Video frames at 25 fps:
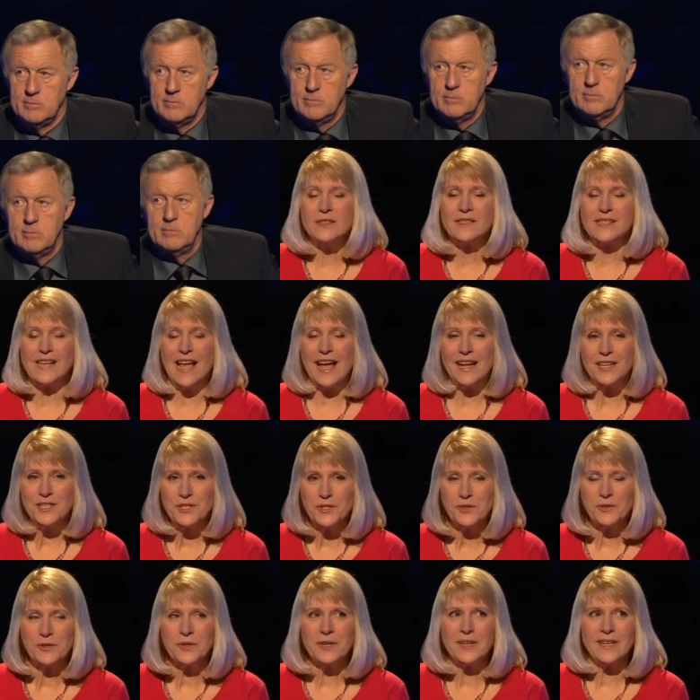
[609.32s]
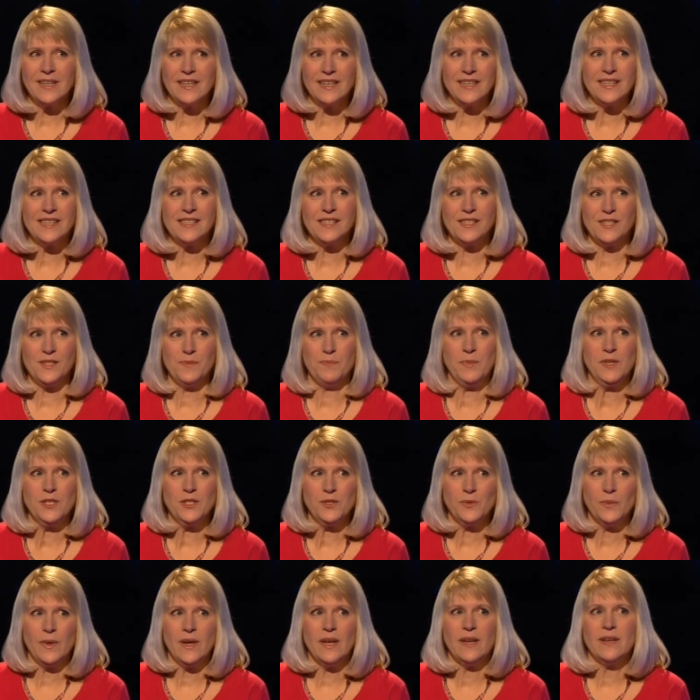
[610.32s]
Because Andorra is
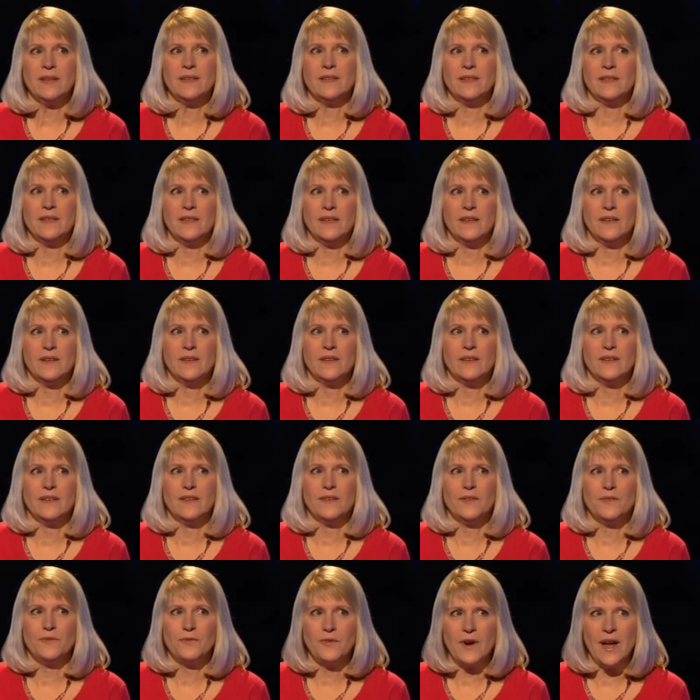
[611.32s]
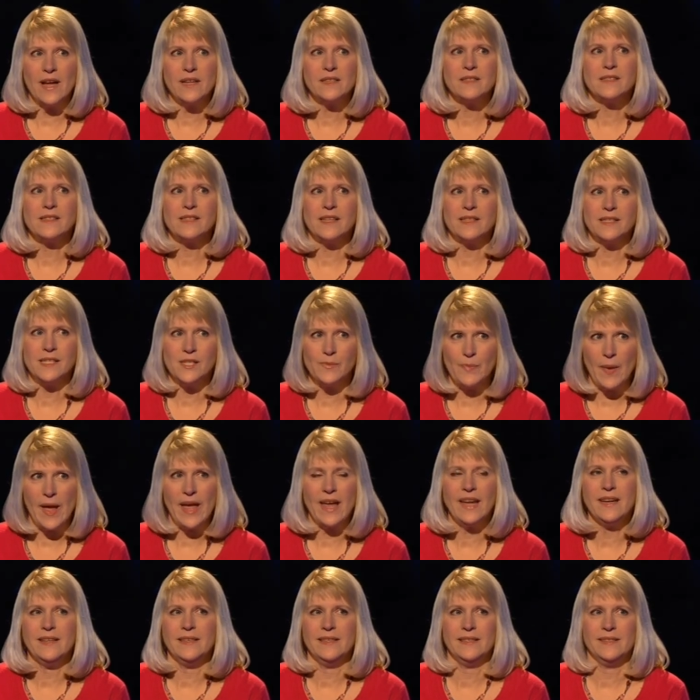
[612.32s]
between France and
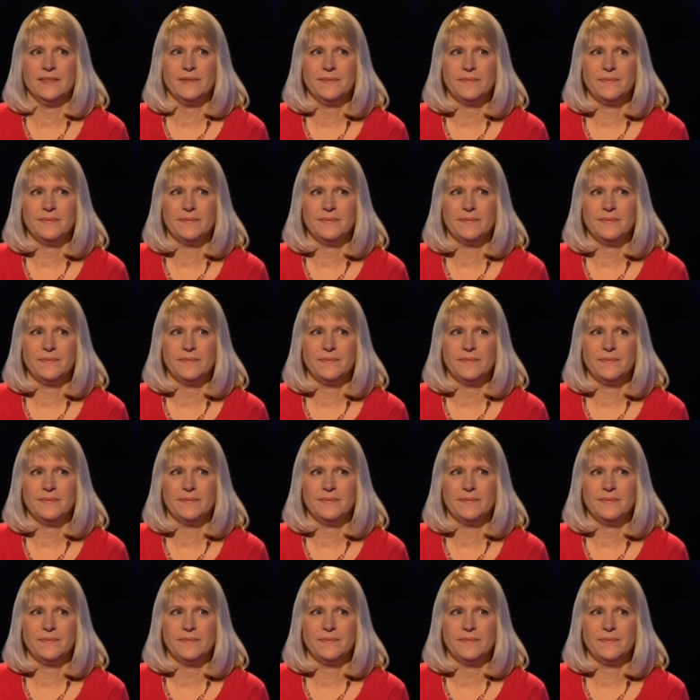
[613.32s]
Spain.